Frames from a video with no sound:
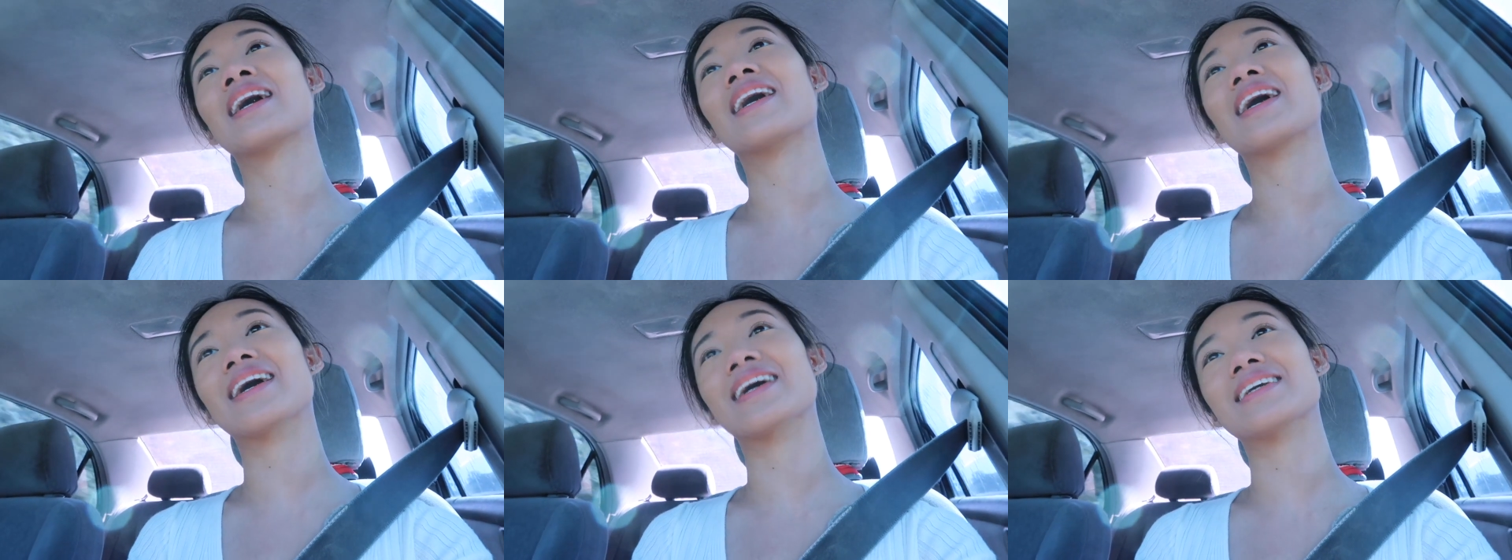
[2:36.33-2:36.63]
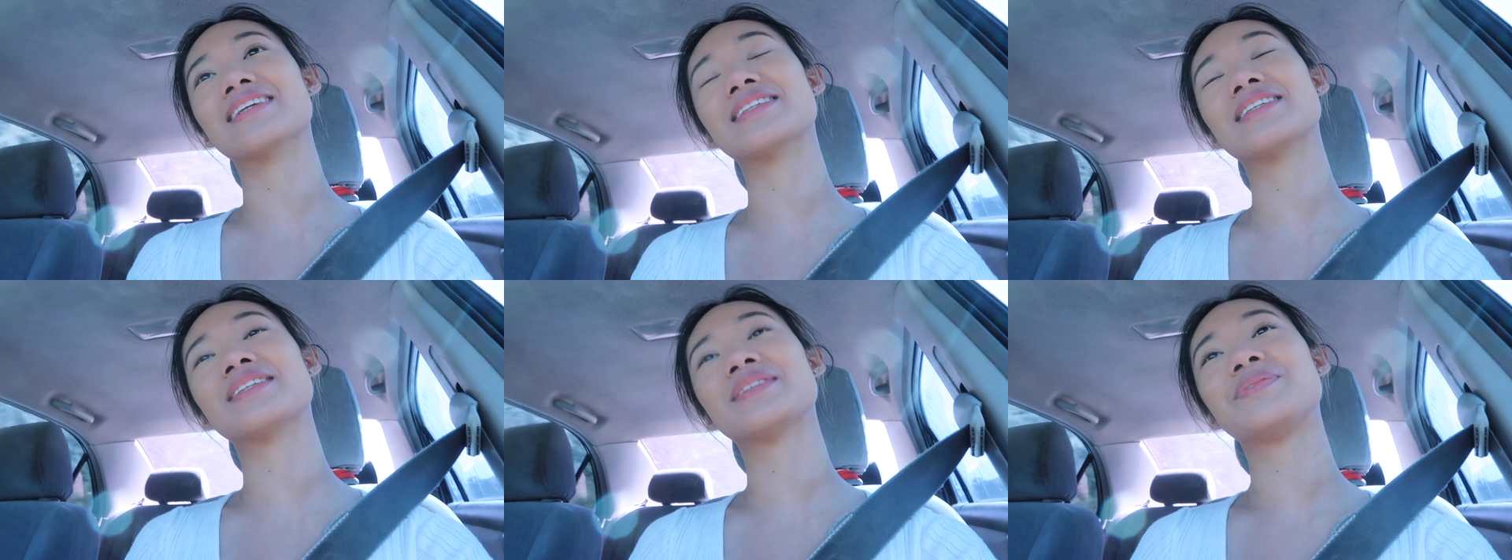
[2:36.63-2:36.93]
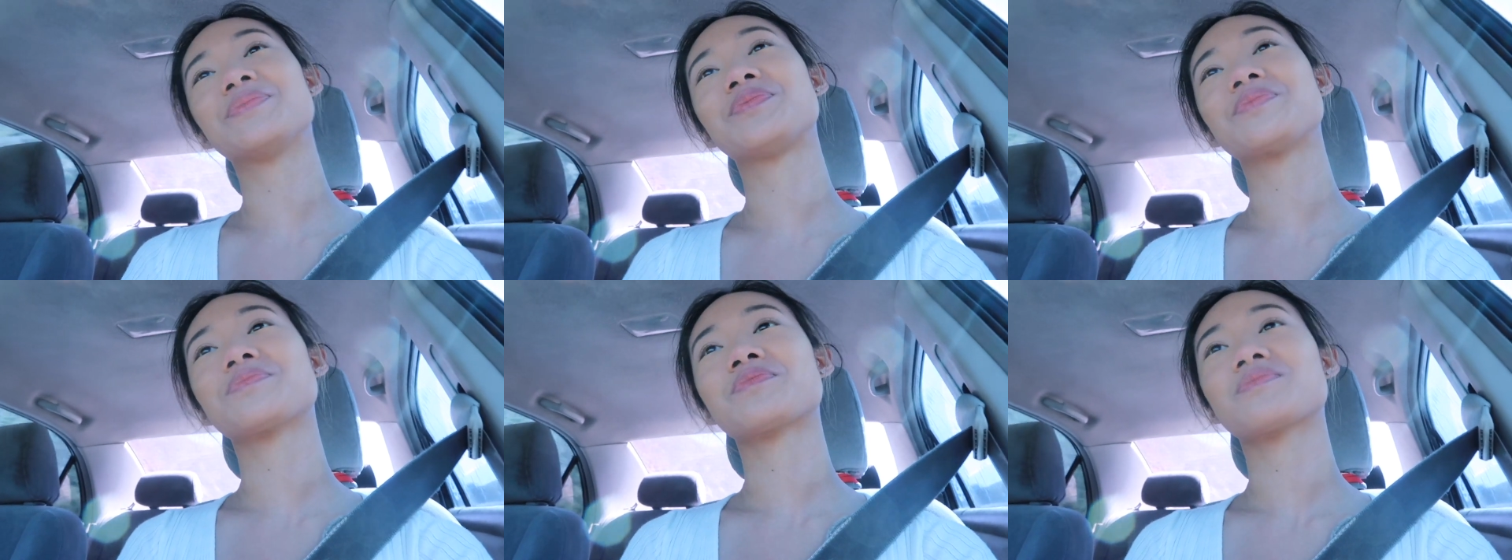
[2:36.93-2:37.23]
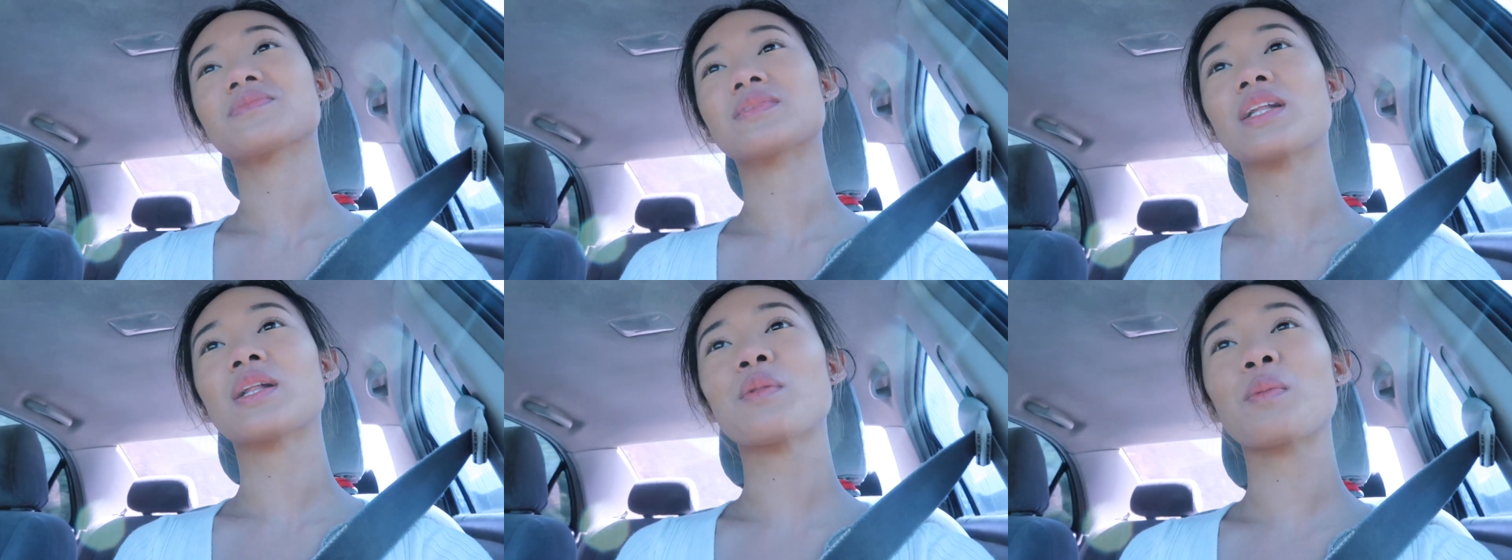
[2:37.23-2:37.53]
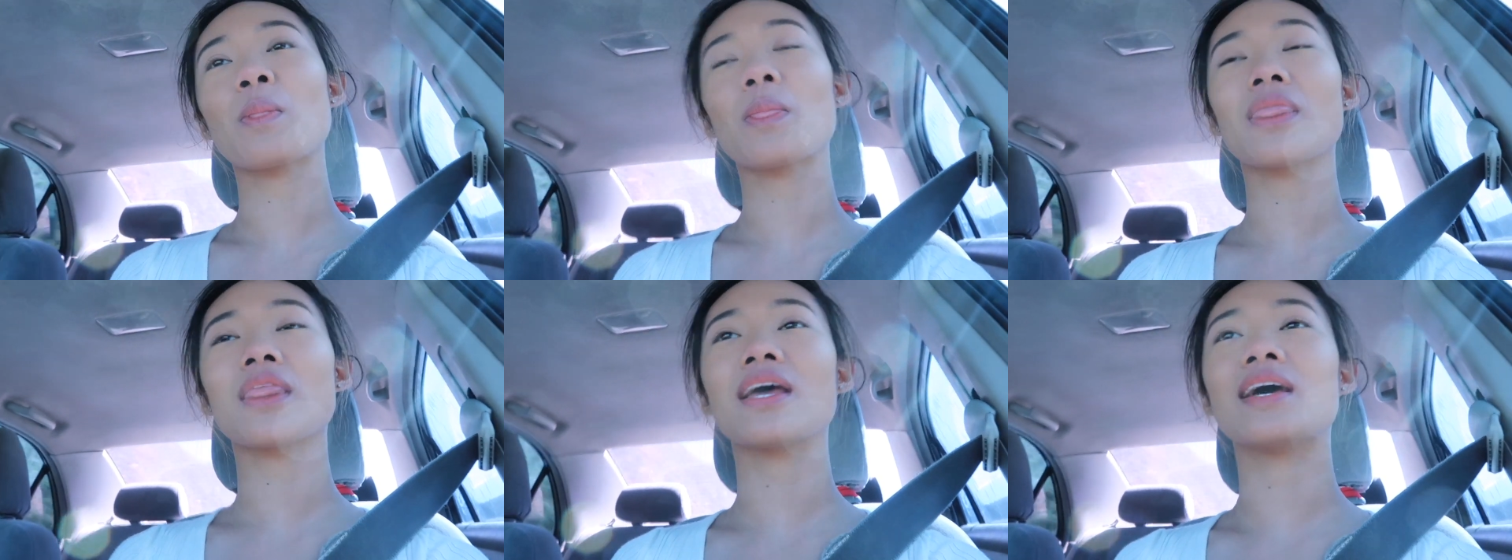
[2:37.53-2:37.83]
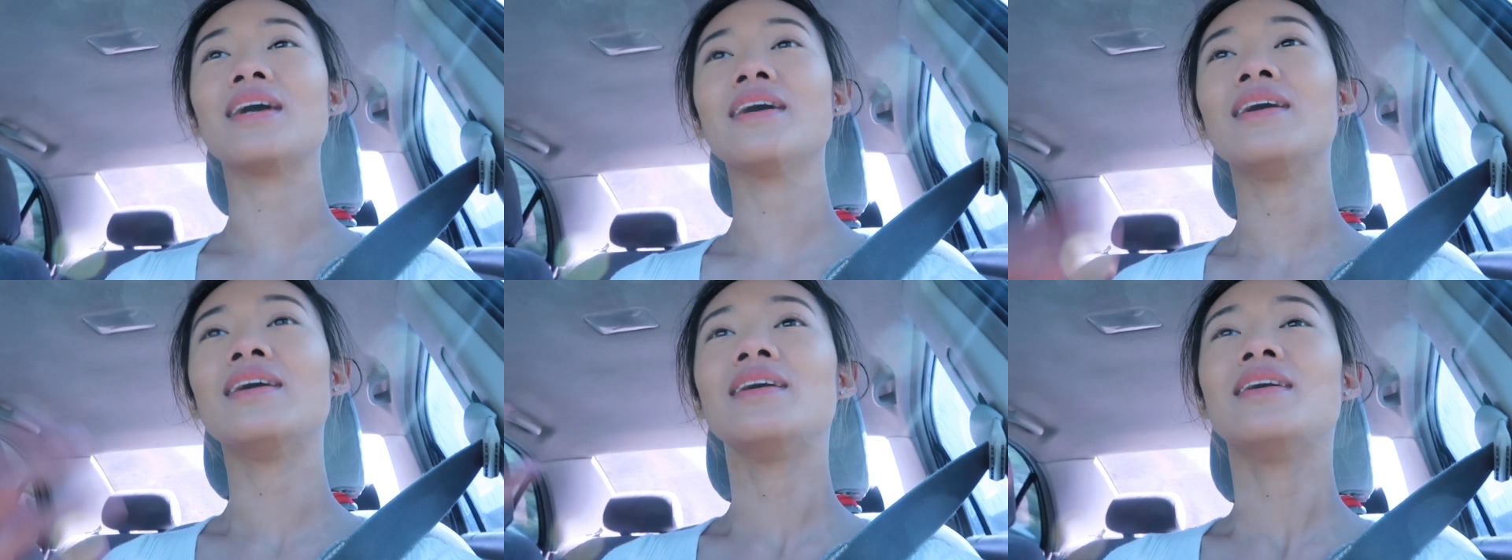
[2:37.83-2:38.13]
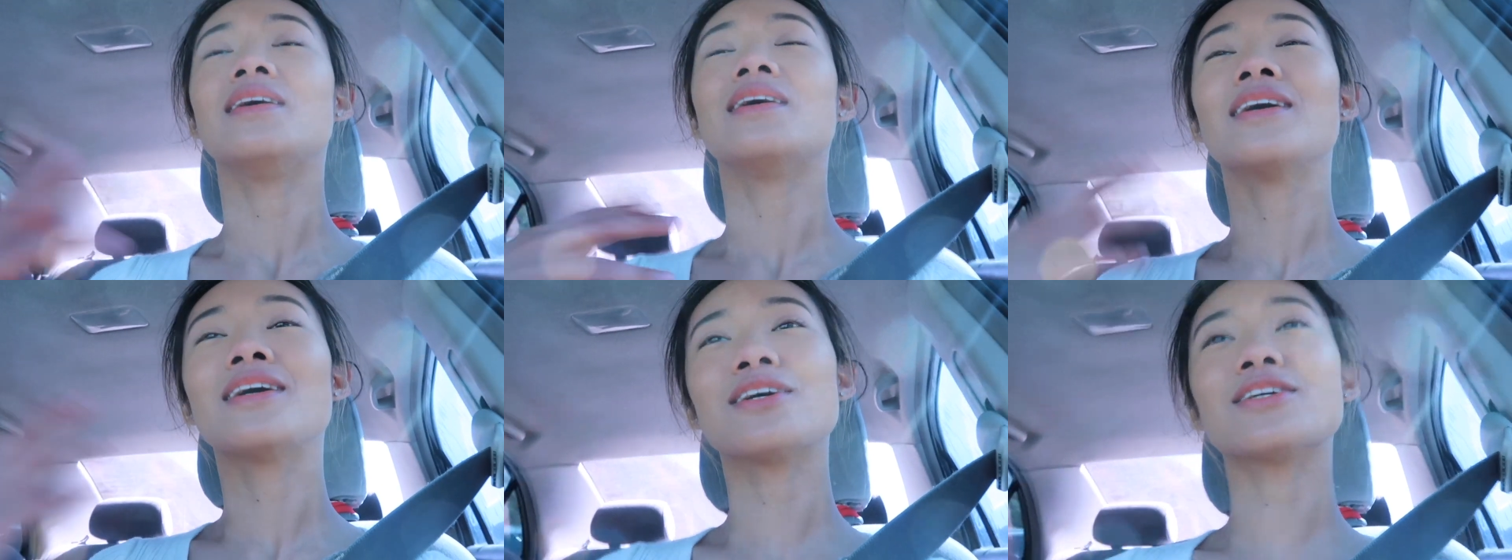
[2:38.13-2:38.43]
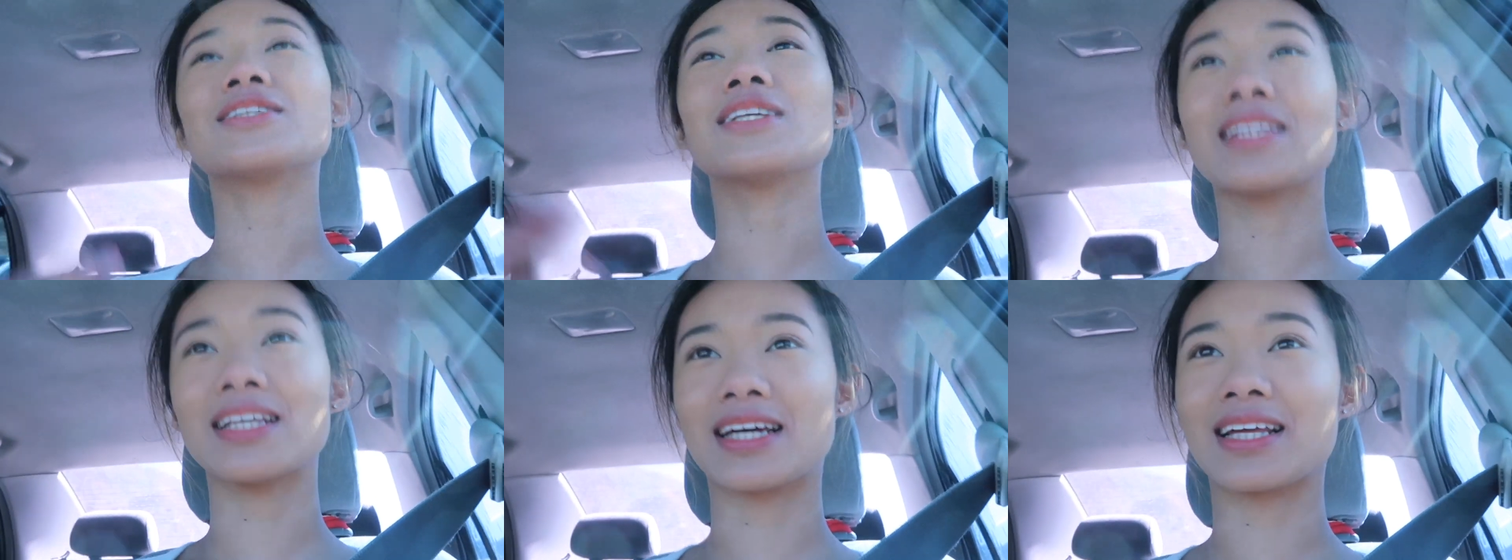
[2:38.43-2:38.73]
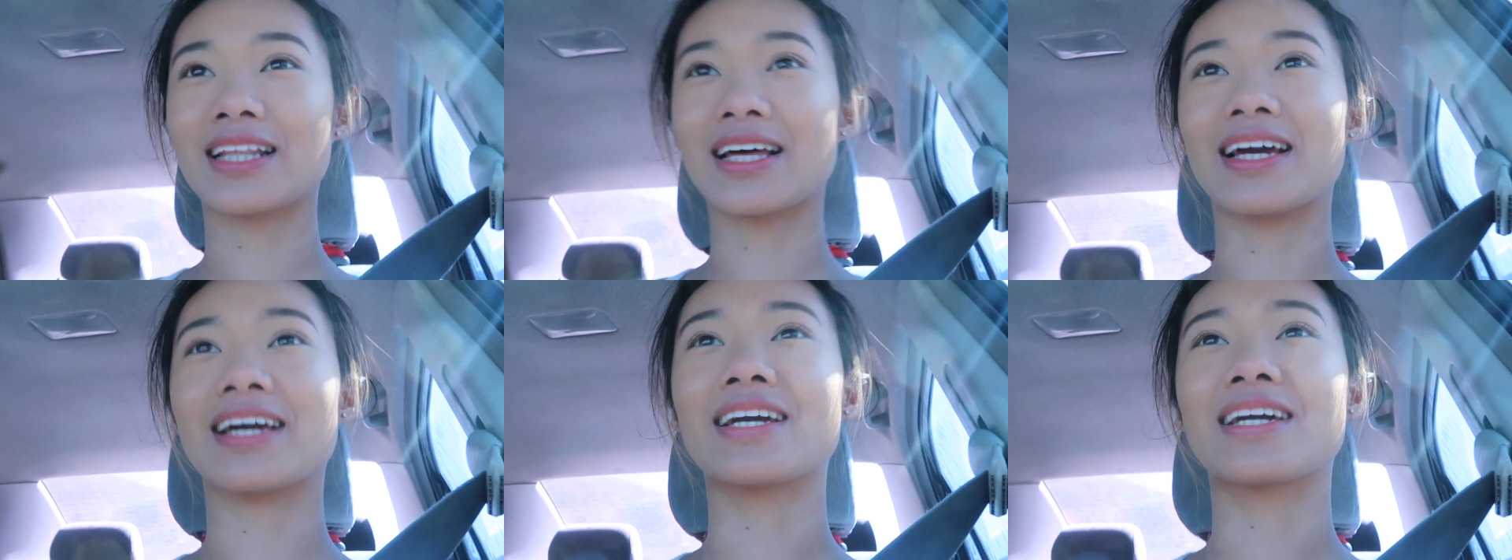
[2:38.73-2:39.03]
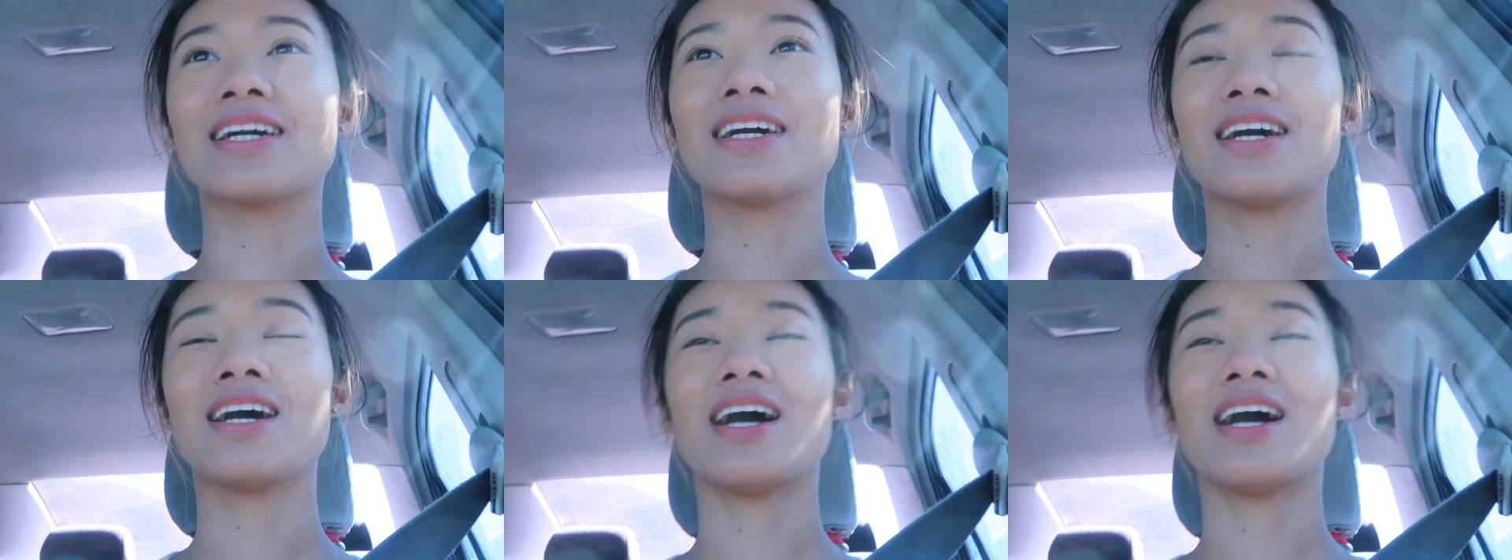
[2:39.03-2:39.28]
And here's the thing, like,